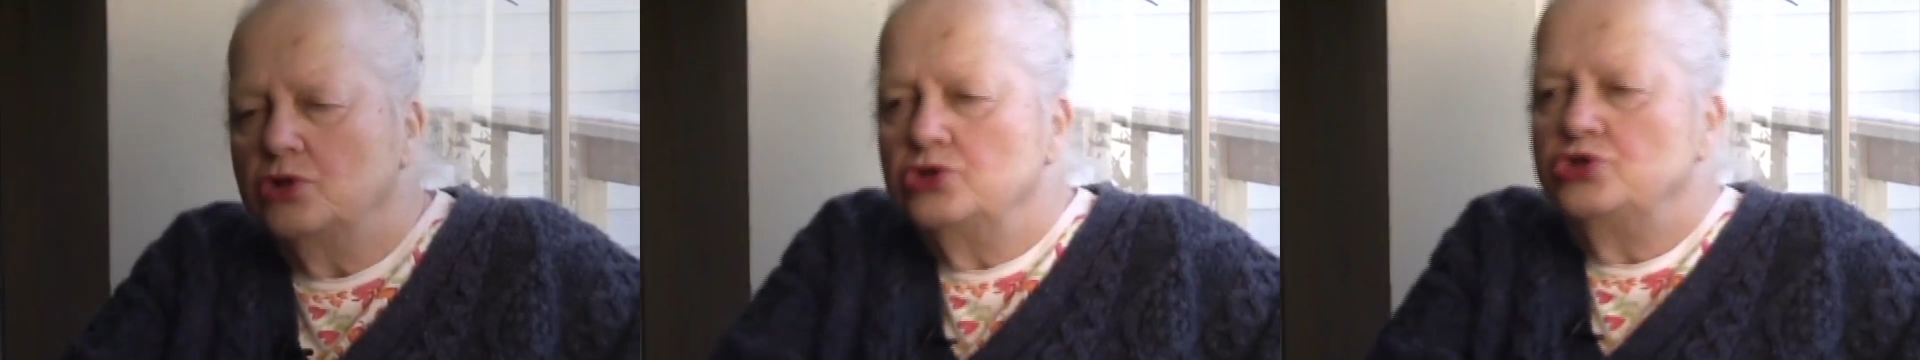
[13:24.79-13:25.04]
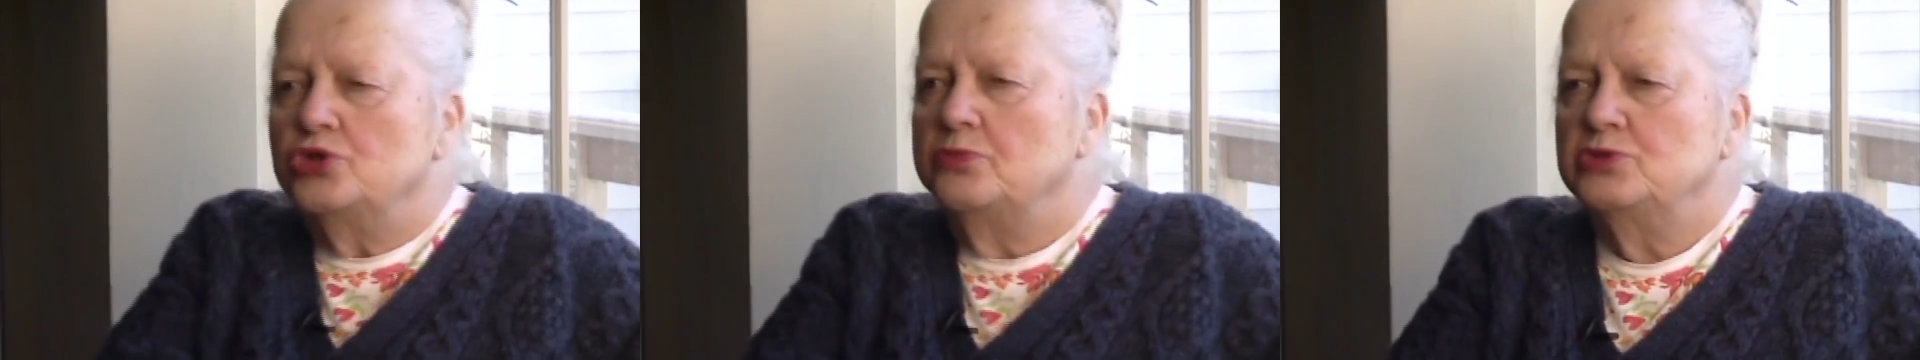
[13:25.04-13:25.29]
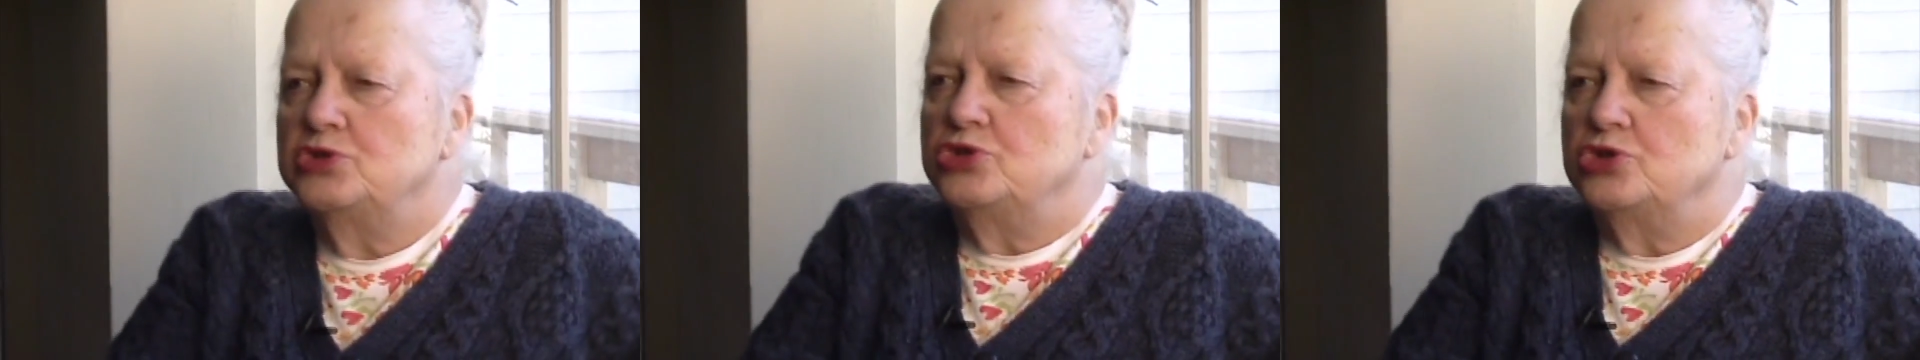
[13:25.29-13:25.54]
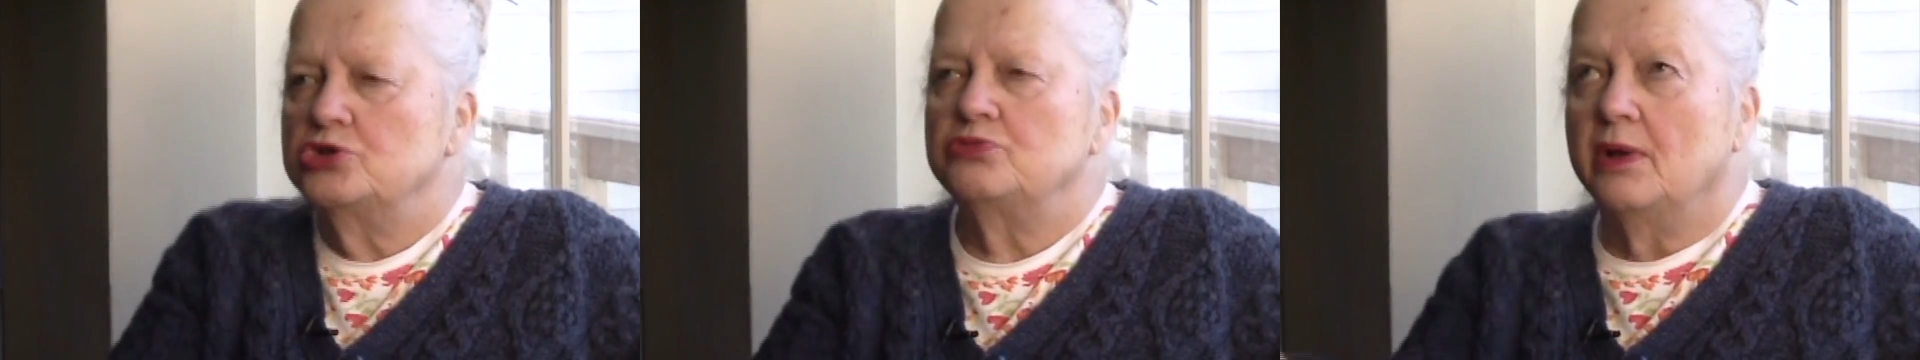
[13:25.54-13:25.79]
The Germans
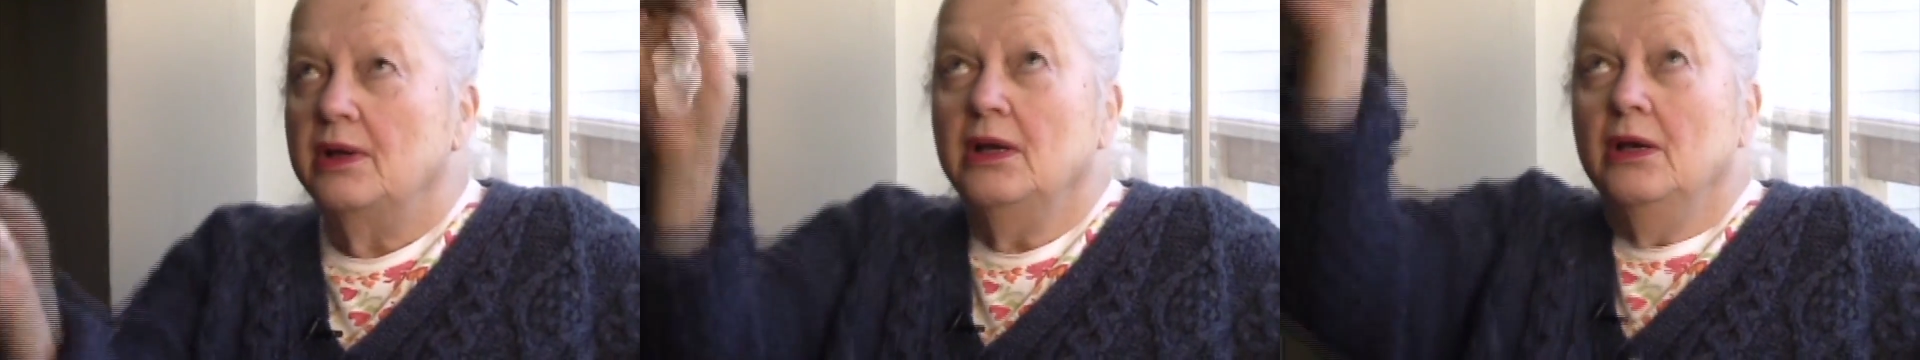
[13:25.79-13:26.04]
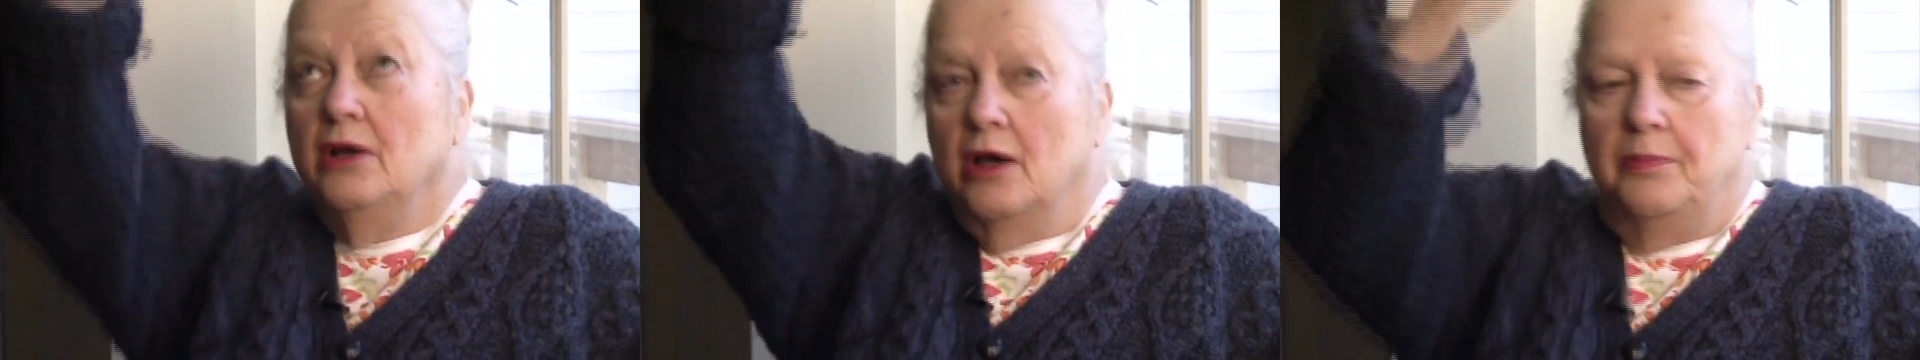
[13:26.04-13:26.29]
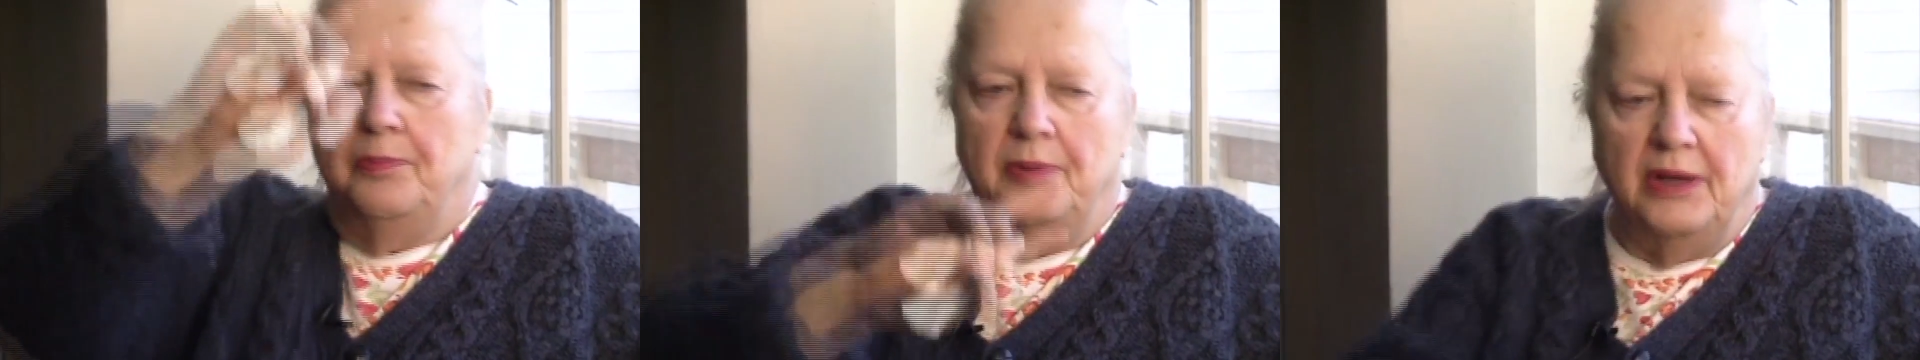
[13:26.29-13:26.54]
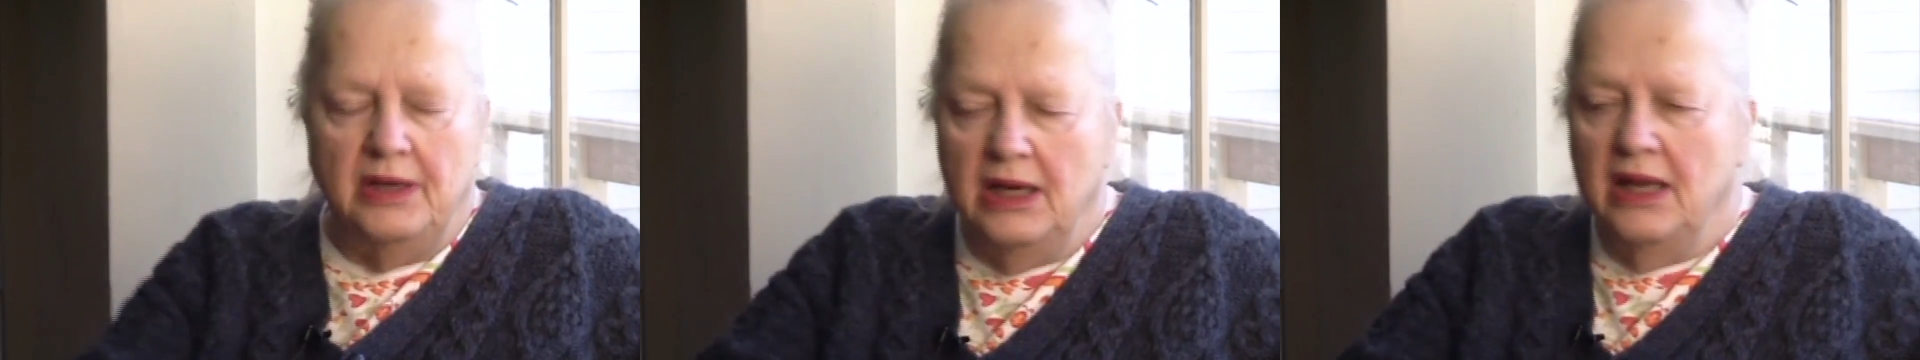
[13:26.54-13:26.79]
just went up
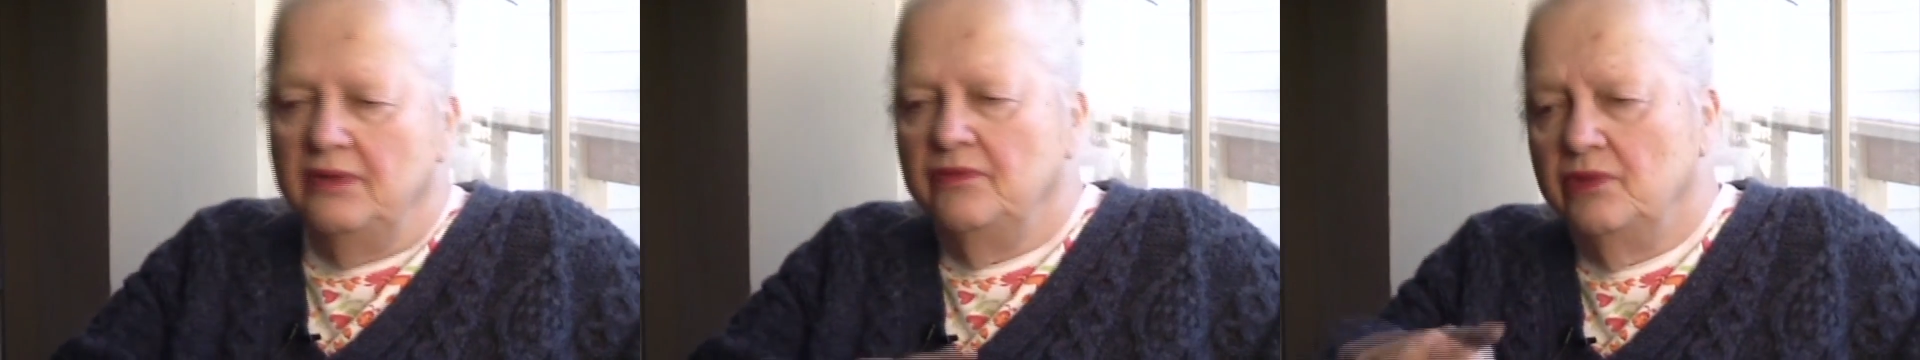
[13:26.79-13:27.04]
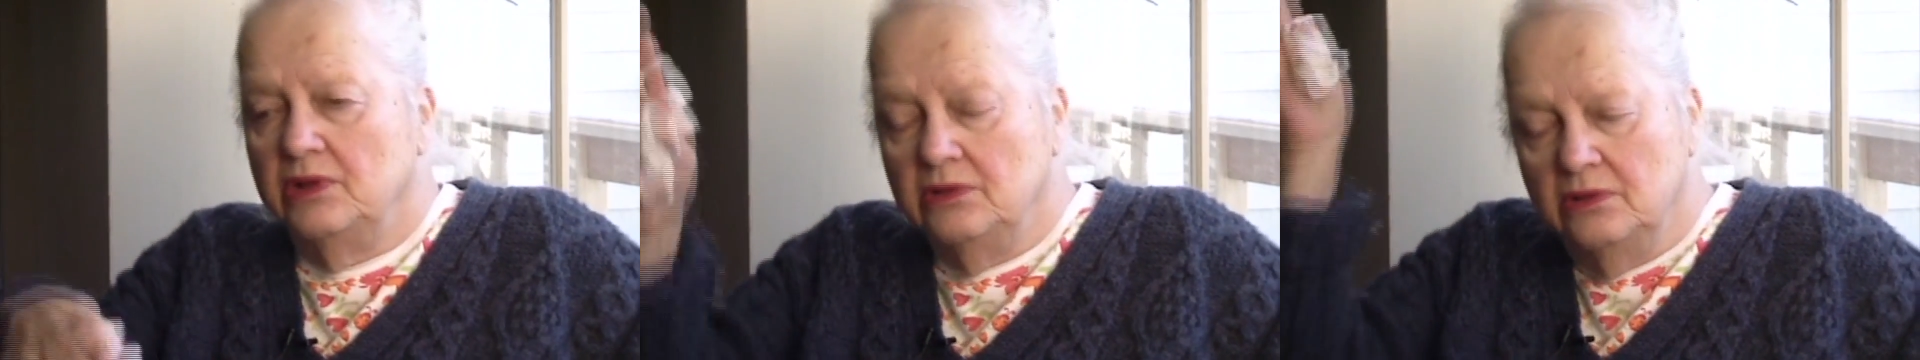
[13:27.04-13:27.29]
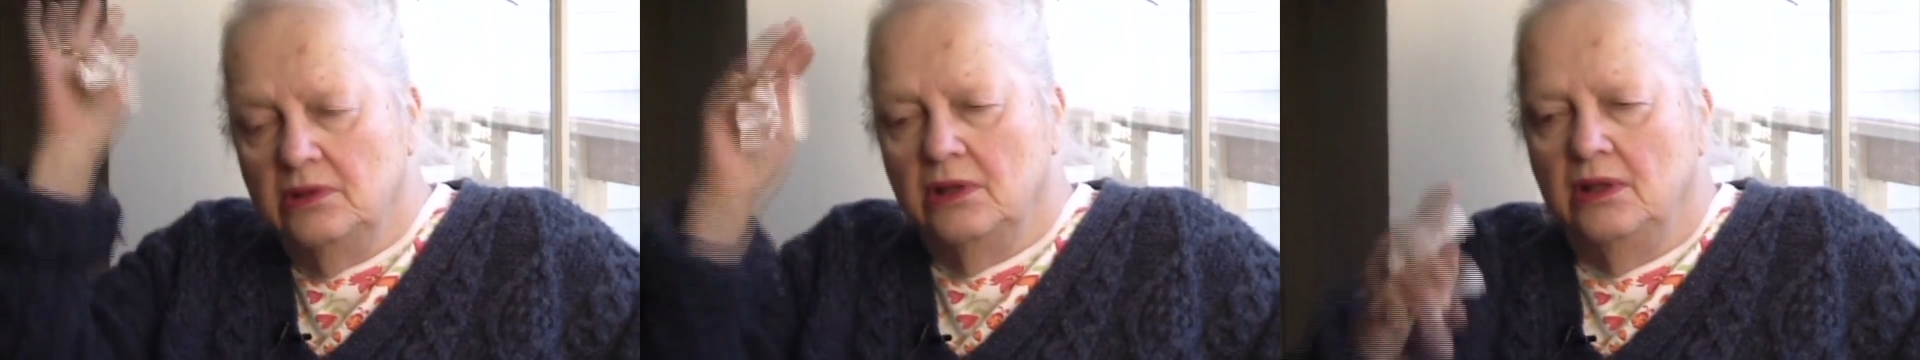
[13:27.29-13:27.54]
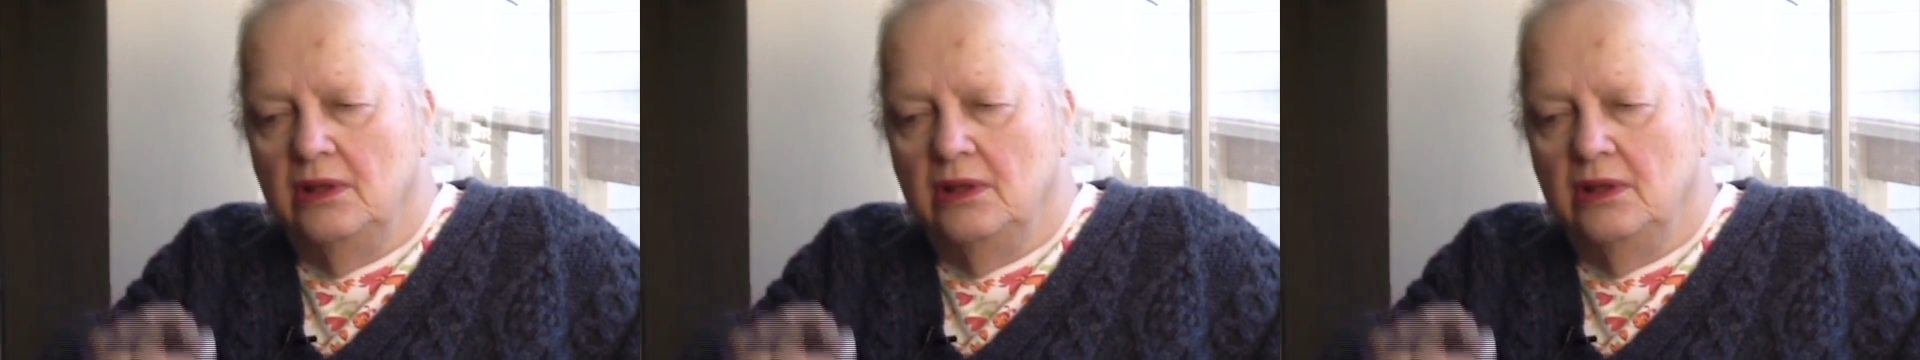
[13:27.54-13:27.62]
and then, when,